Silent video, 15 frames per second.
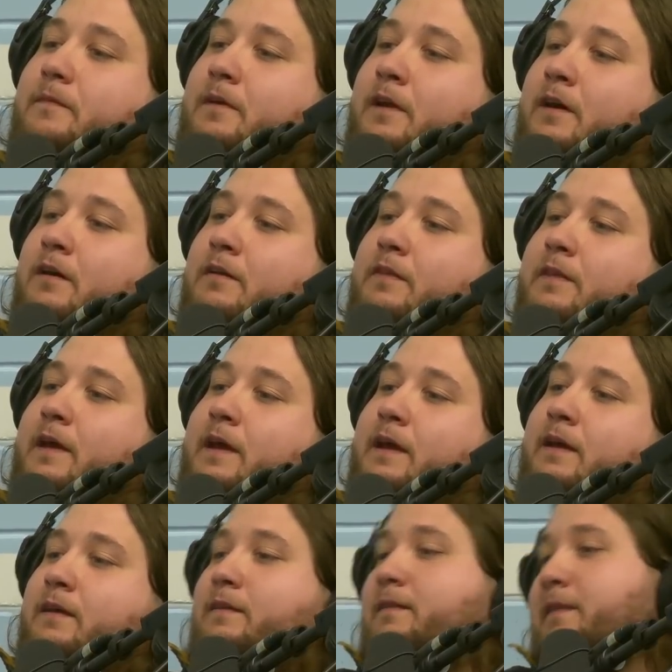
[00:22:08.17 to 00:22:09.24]
You know, oh, yeah.
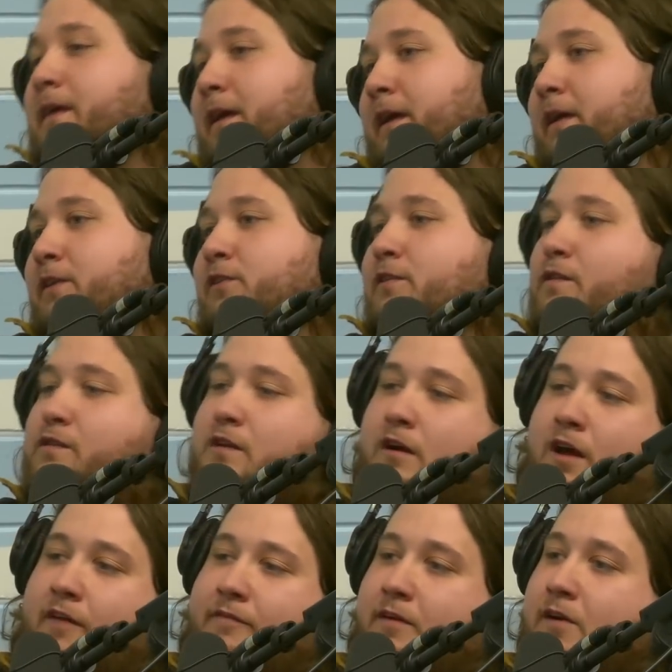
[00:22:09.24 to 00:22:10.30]
they they start
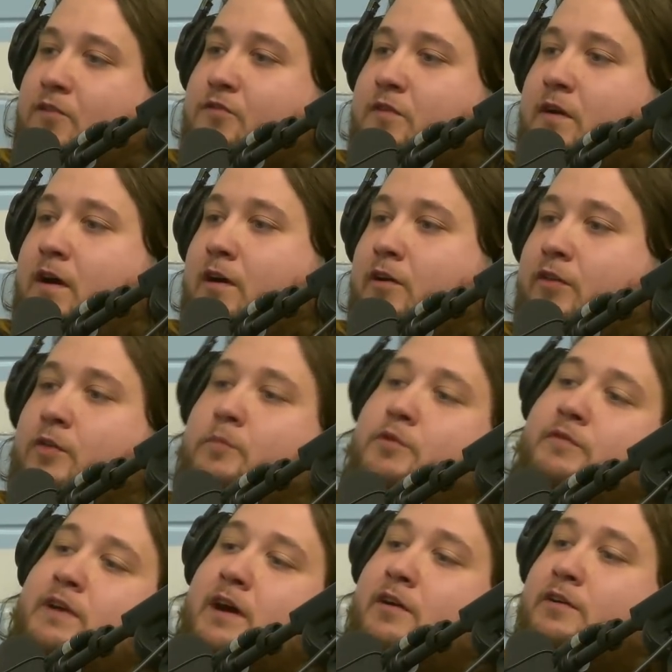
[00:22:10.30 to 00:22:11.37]
off here in Chicago, they
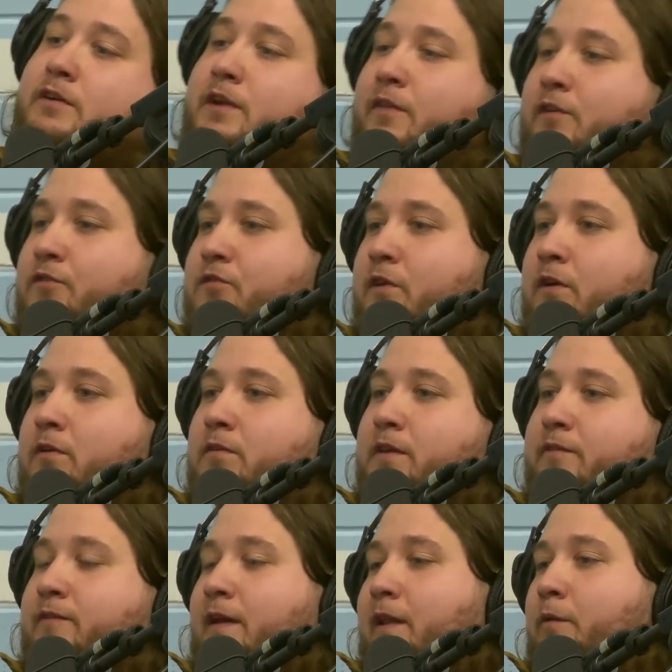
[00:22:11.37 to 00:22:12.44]
move down to another show,
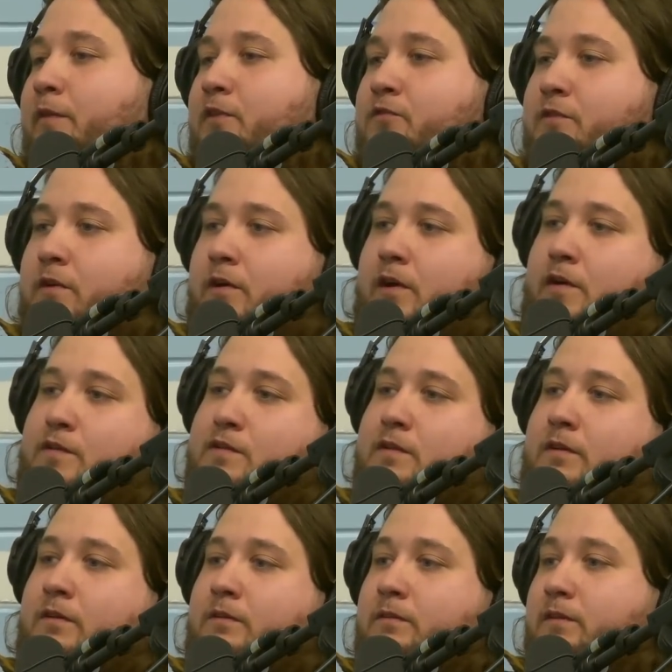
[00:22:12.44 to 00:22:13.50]
they follow what the show goes.
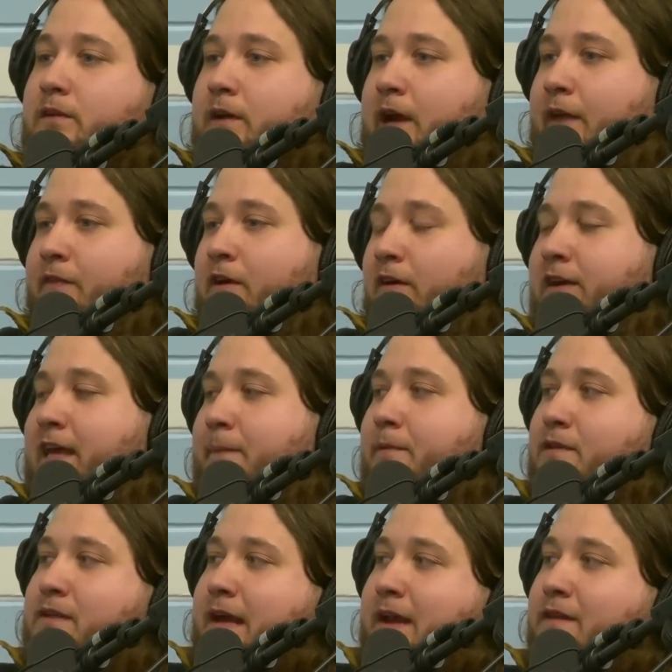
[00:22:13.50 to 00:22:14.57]
So, so and they'll like, keep
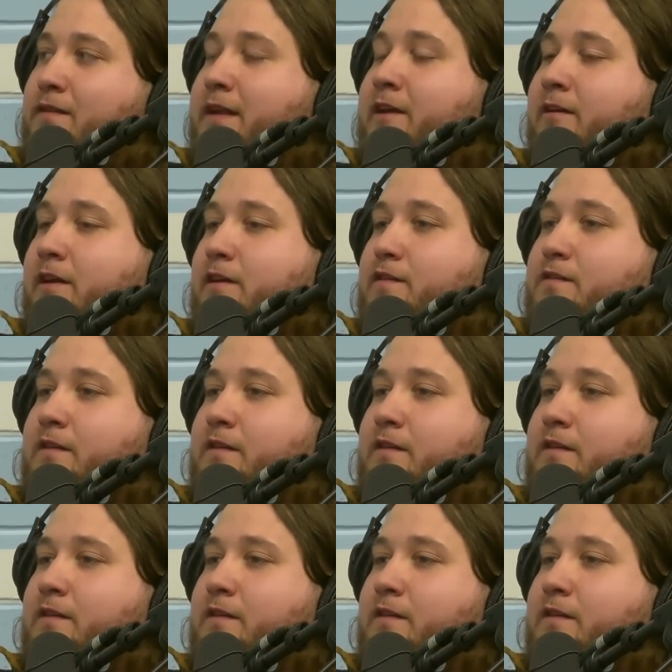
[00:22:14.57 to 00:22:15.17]
us kind of secret.